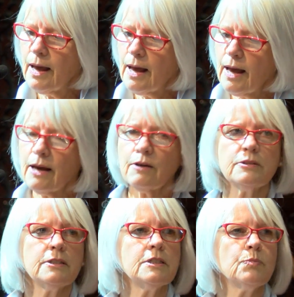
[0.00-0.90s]
How
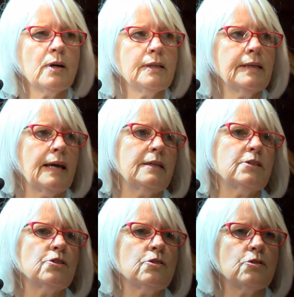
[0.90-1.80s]
does one
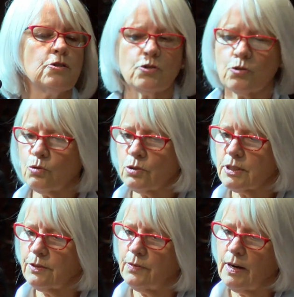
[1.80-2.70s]
get to the
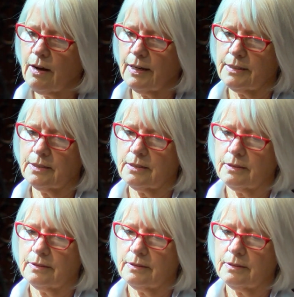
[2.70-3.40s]
source of light?